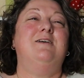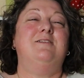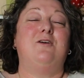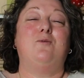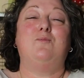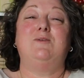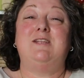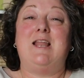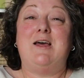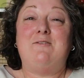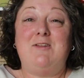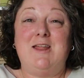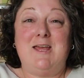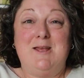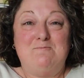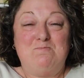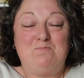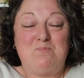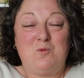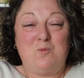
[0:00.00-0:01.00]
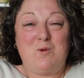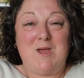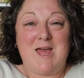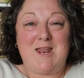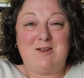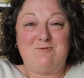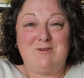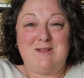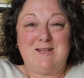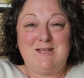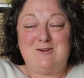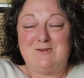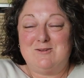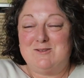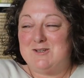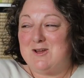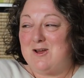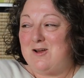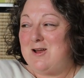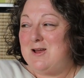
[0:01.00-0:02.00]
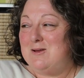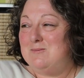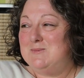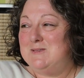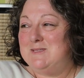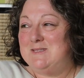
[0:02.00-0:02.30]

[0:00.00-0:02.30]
So it was lovely. We had a really good time.